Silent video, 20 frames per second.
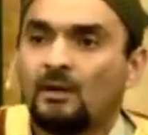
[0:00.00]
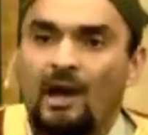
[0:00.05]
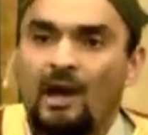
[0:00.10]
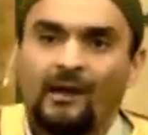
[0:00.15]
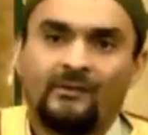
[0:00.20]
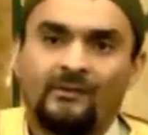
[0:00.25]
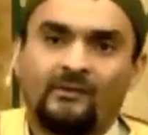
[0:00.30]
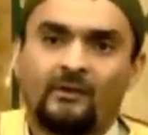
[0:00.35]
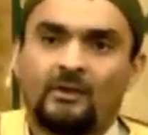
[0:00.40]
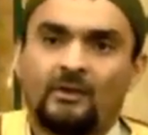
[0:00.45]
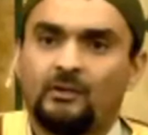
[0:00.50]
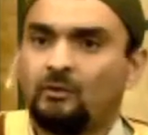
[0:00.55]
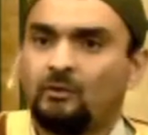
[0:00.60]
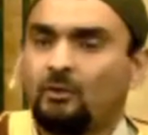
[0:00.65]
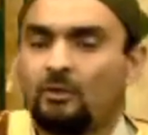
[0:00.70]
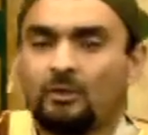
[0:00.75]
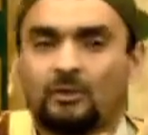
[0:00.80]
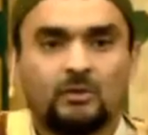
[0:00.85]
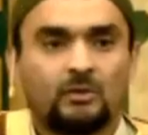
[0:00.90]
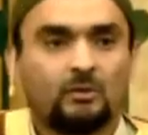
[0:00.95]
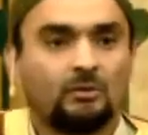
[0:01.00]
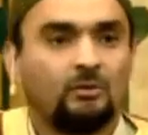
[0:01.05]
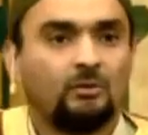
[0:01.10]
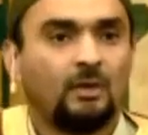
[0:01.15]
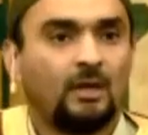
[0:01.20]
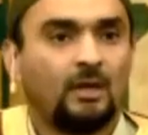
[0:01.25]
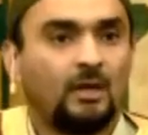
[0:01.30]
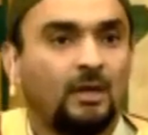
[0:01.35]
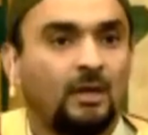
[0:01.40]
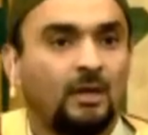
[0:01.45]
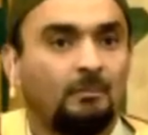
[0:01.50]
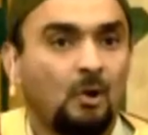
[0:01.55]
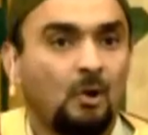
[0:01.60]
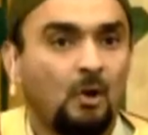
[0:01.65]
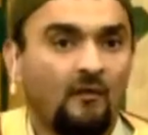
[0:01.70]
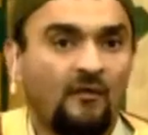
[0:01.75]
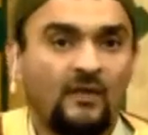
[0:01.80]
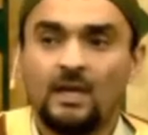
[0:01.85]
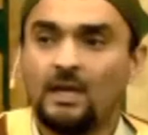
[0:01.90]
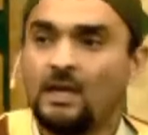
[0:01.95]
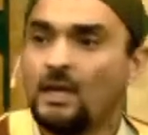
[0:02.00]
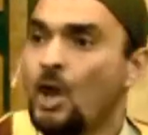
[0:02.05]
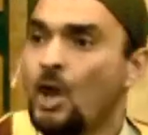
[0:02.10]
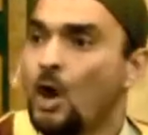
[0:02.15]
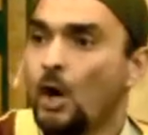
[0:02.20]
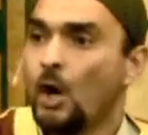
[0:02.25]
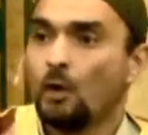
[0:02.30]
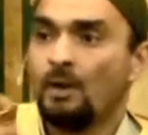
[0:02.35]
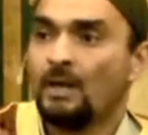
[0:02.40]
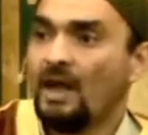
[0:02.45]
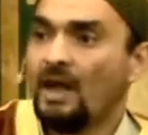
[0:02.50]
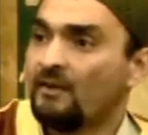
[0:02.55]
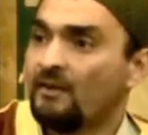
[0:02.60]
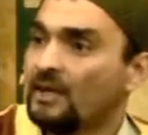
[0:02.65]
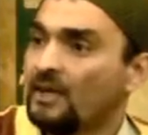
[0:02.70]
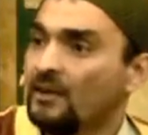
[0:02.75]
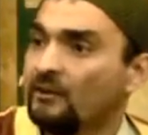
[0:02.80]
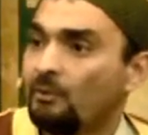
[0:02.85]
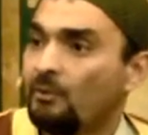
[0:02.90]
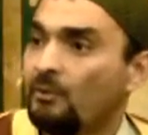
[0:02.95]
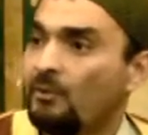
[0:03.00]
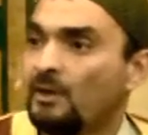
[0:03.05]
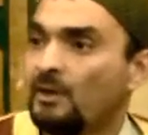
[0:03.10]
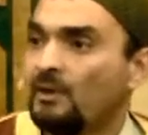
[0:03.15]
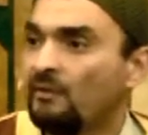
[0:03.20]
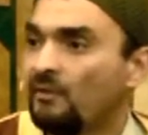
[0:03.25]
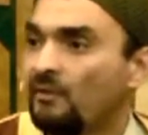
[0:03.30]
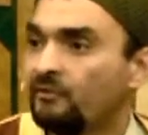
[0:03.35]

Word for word: a concert or to a, a, movie or whatever it is with only